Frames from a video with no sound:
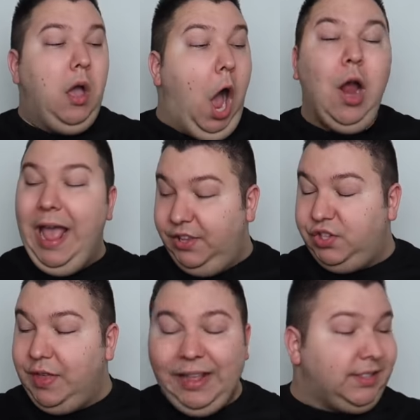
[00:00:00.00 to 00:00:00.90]
All right,
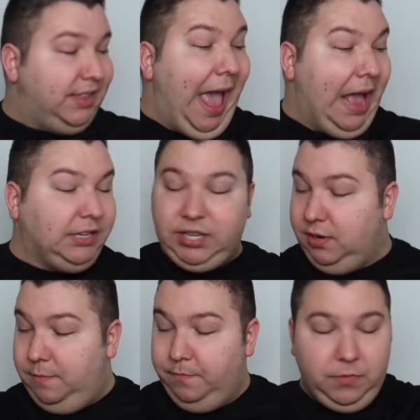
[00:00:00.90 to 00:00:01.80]
so that's that.
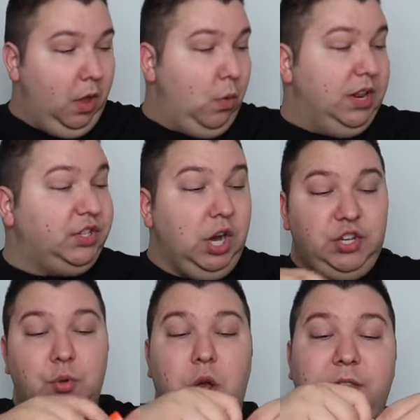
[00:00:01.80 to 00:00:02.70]
We're gonna start
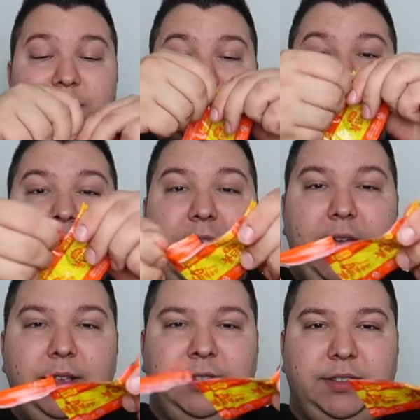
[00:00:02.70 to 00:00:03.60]
doing all these little
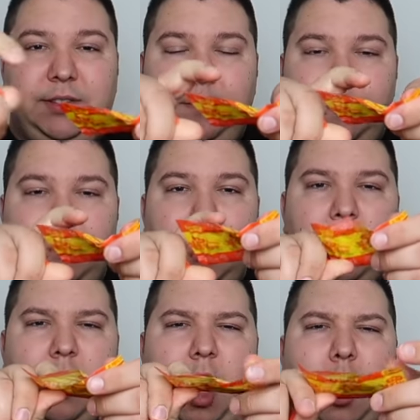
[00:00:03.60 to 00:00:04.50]
things.
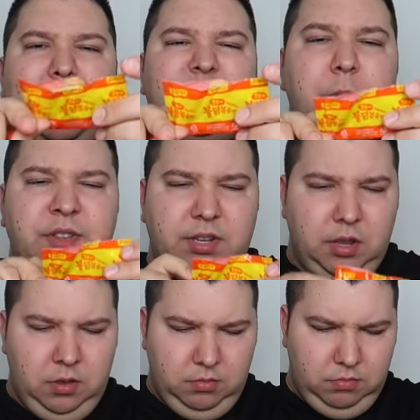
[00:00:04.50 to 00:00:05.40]
Are we supposed
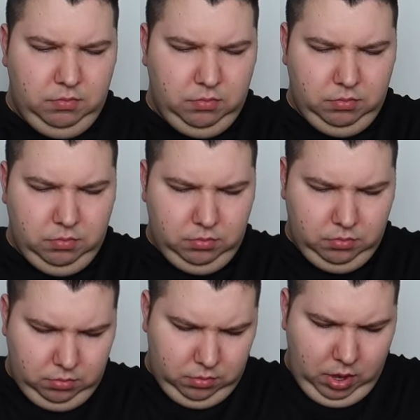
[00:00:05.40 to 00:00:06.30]
to?
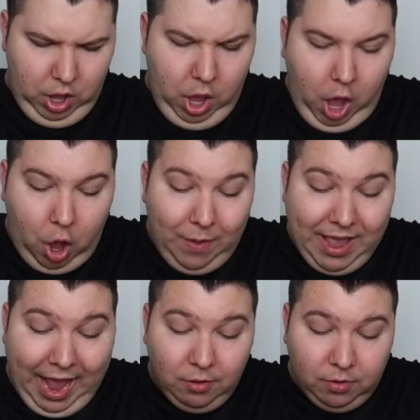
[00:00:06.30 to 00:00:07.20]
Oh
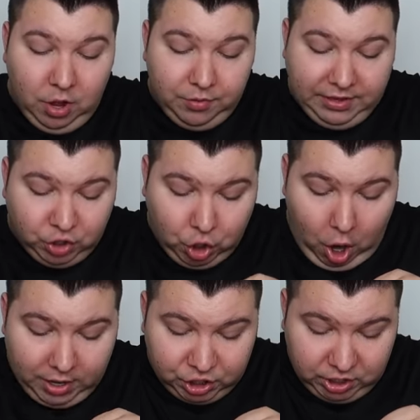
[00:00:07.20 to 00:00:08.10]
wait, oh, these are
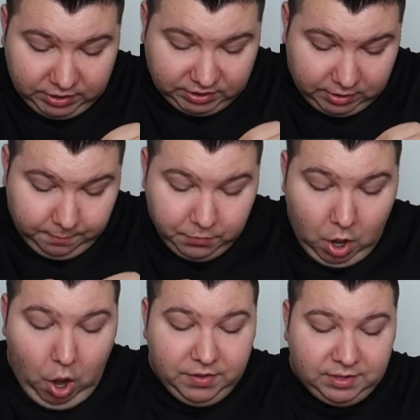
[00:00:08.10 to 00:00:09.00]
garnishes.
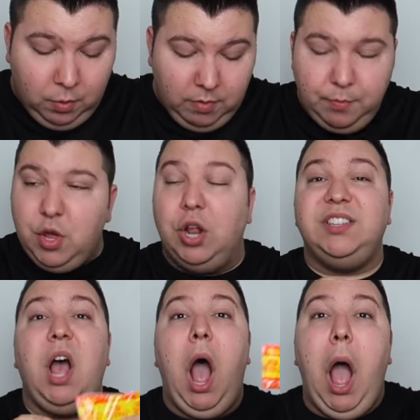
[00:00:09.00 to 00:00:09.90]
Oh, this is what we put on
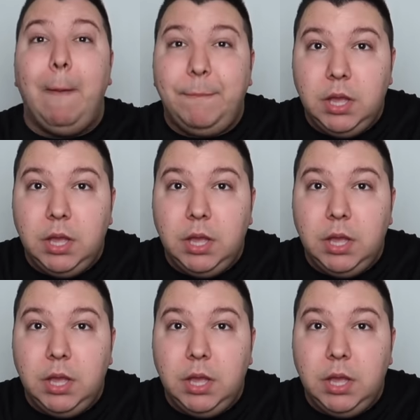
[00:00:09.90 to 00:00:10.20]
top.